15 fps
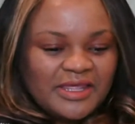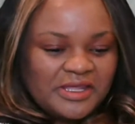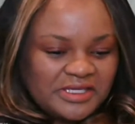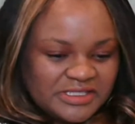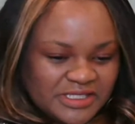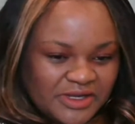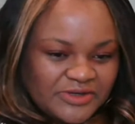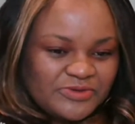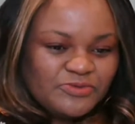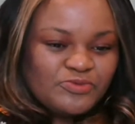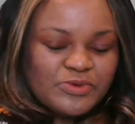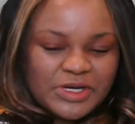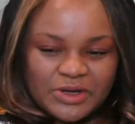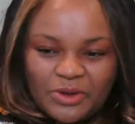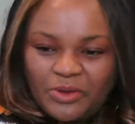a
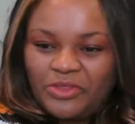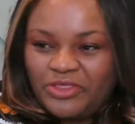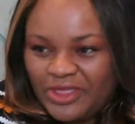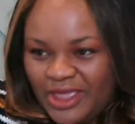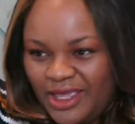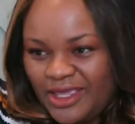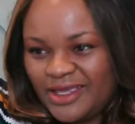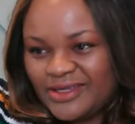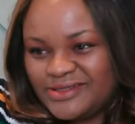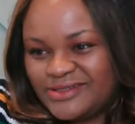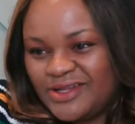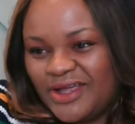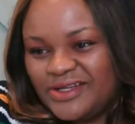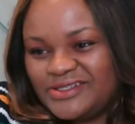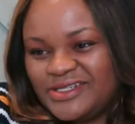real thing. It's
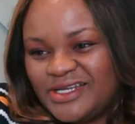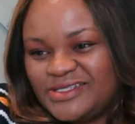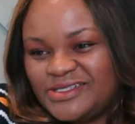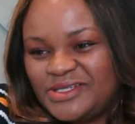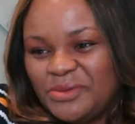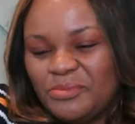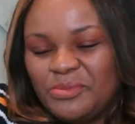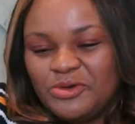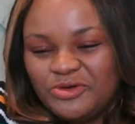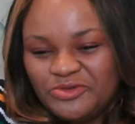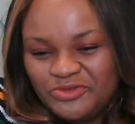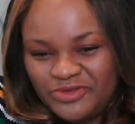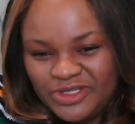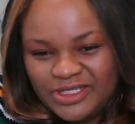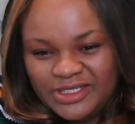not just a
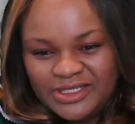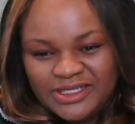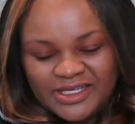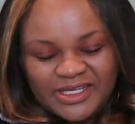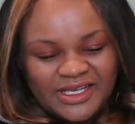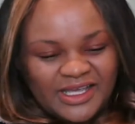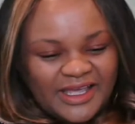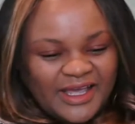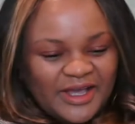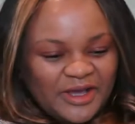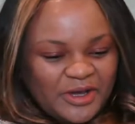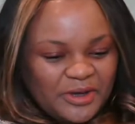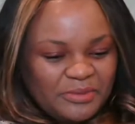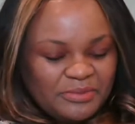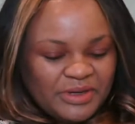movie,
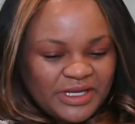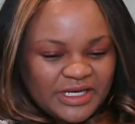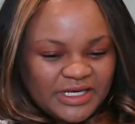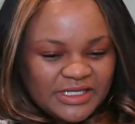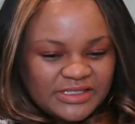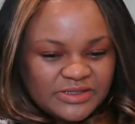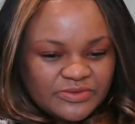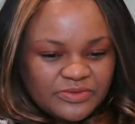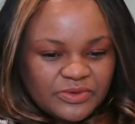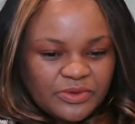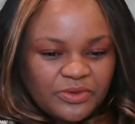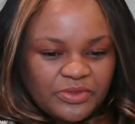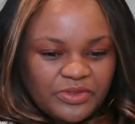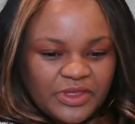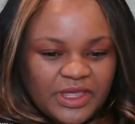but it is a
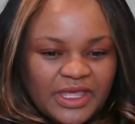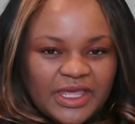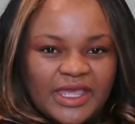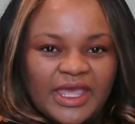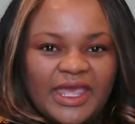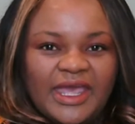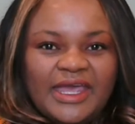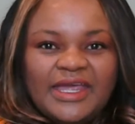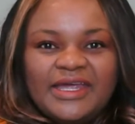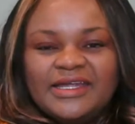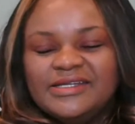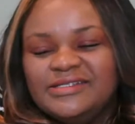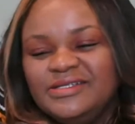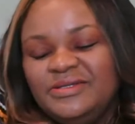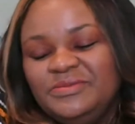real thing.
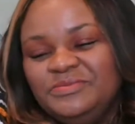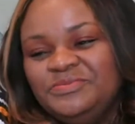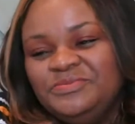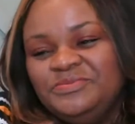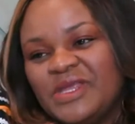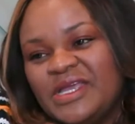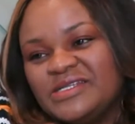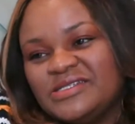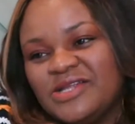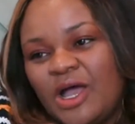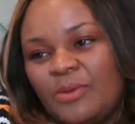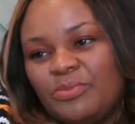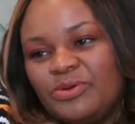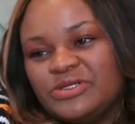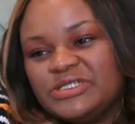And it's
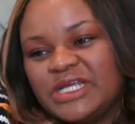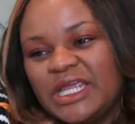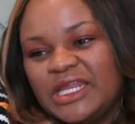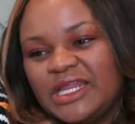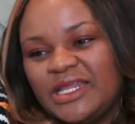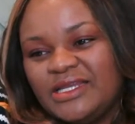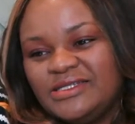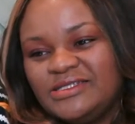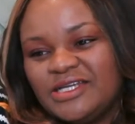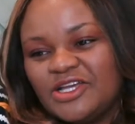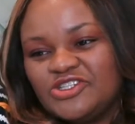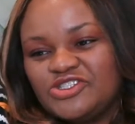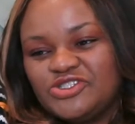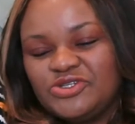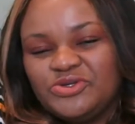not pertaining
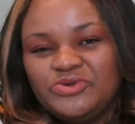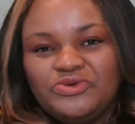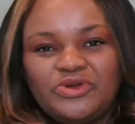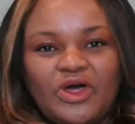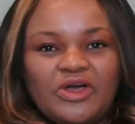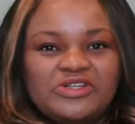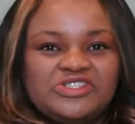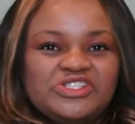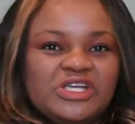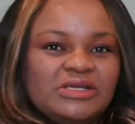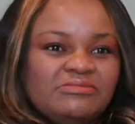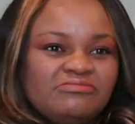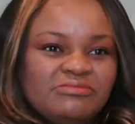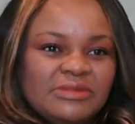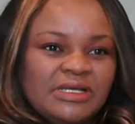just to
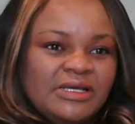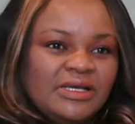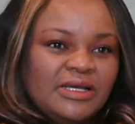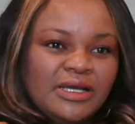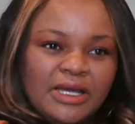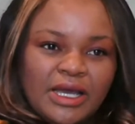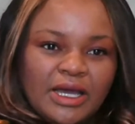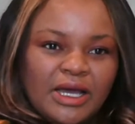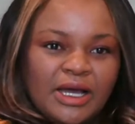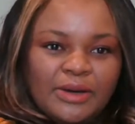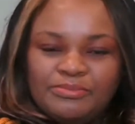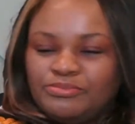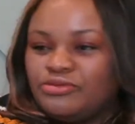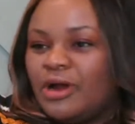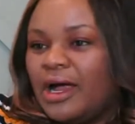launching a
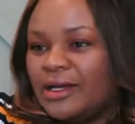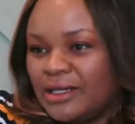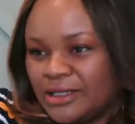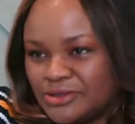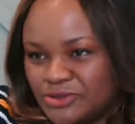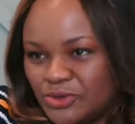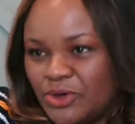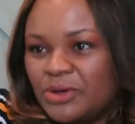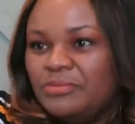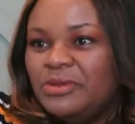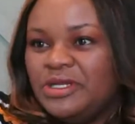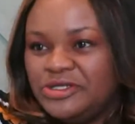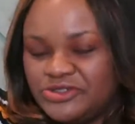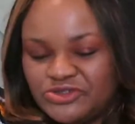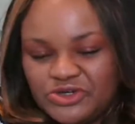product or a
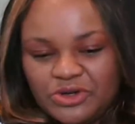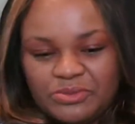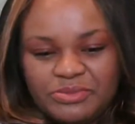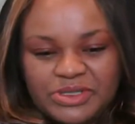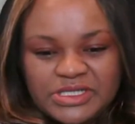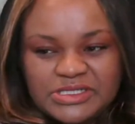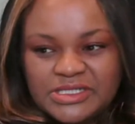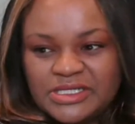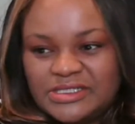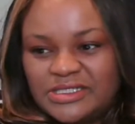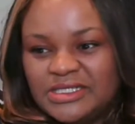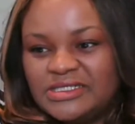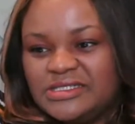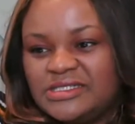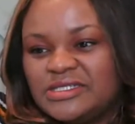ministry or a business.
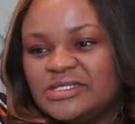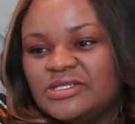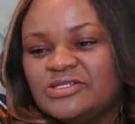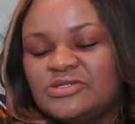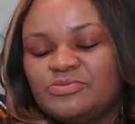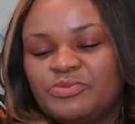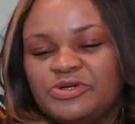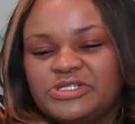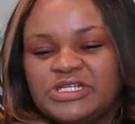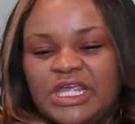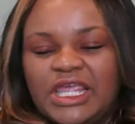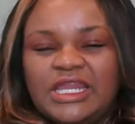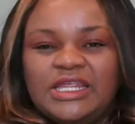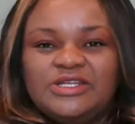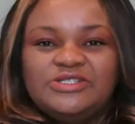It's
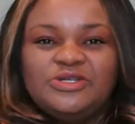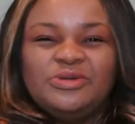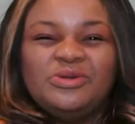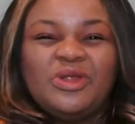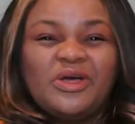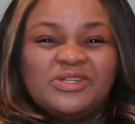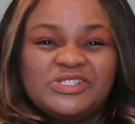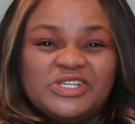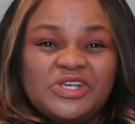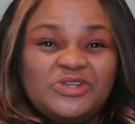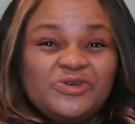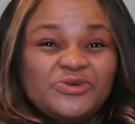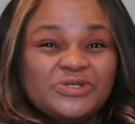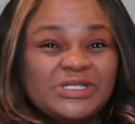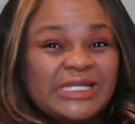pertaining to launching
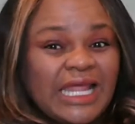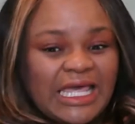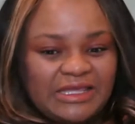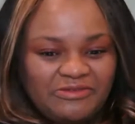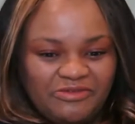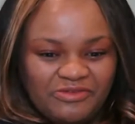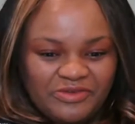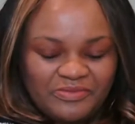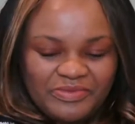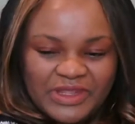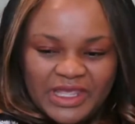your life